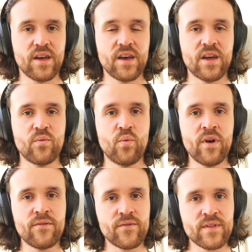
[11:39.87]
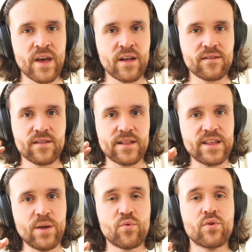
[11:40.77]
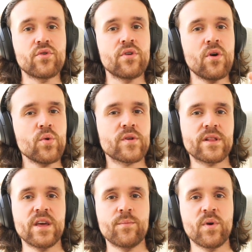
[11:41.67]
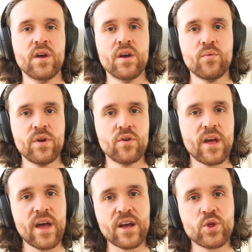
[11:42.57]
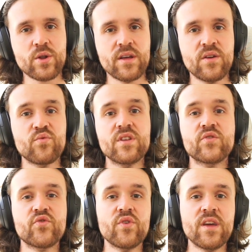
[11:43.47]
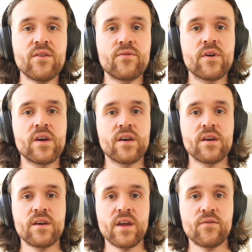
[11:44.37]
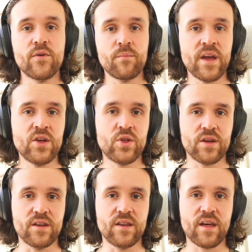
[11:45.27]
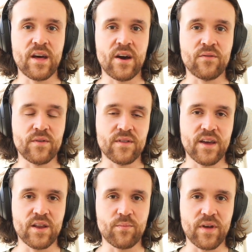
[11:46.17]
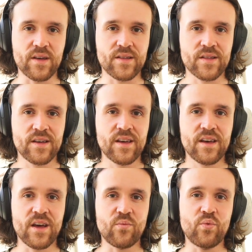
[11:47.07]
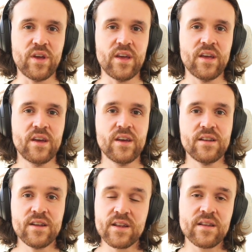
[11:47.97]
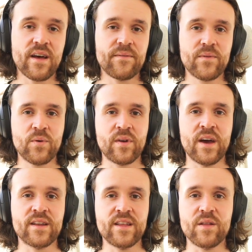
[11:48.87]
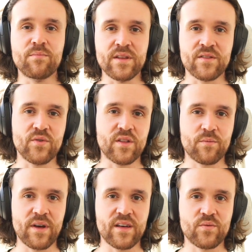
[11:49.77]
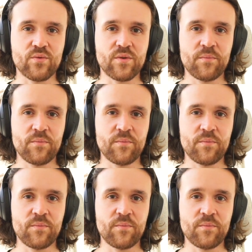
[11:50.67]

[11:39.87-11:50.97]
And with that sleep or no sleep, we could actually retrieve information out of the database. And we did that to get the administrator's password.